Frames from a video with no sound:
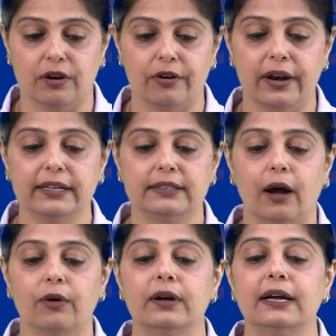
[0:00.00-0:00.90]
Alright,
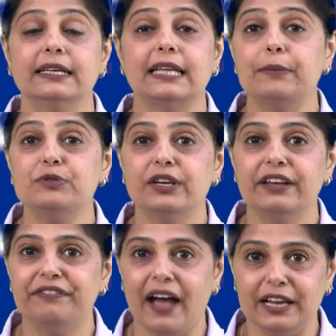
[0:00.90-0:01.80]
now time
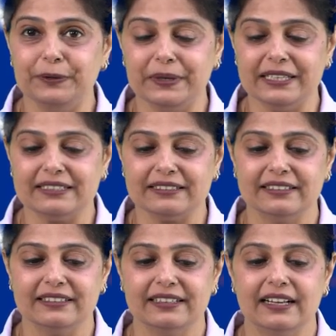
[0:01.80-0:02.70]
to evaluate.
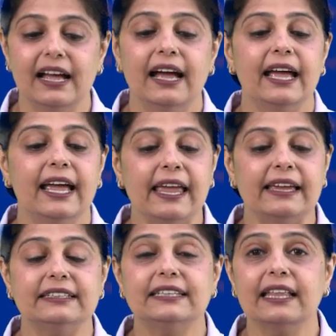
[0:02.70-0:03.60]

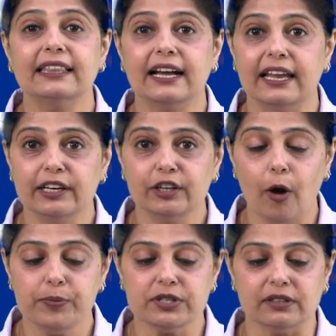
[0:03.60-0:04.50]
A. Take the correct
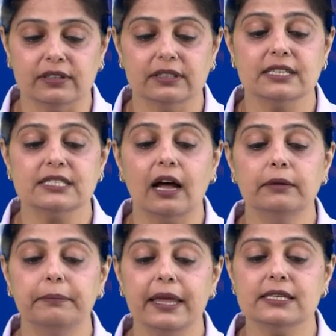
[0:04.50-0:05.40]
option. The
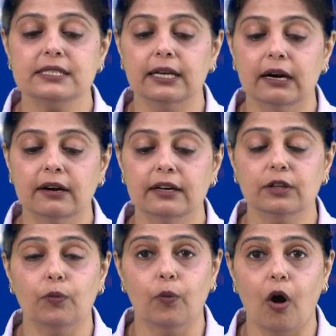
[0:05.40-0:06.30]
sun makes the
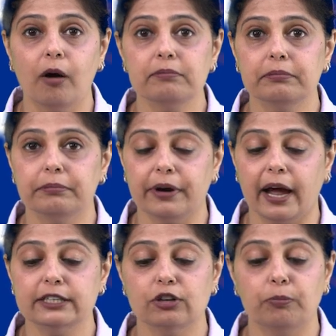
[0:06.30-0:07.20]
earth warm,
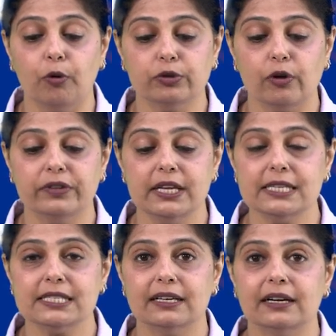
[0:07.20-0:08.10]
bright, or both of
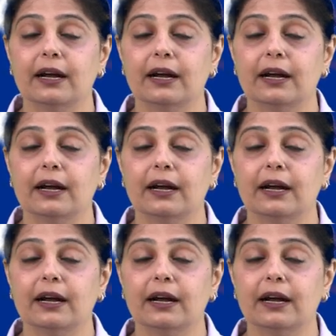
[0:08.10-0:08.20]
these?